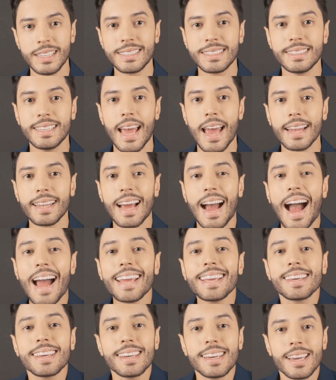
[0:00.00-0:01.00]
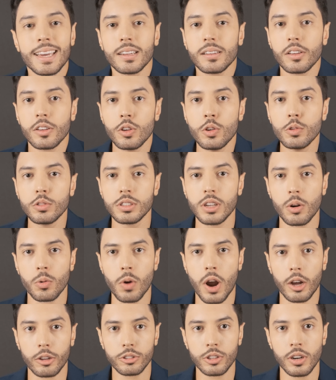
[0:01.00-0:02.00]
is that I can't use a
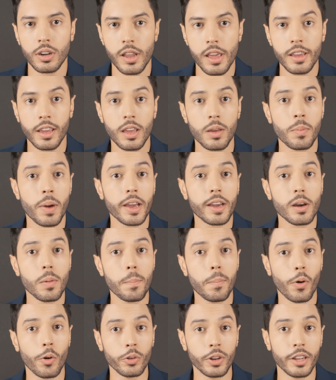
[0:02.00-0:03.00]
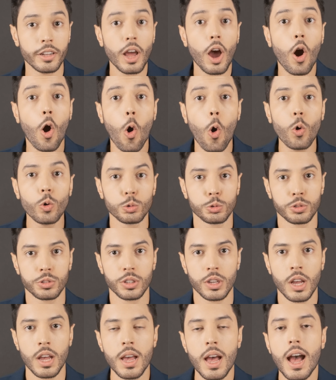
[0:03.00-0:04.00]
router link in my component host.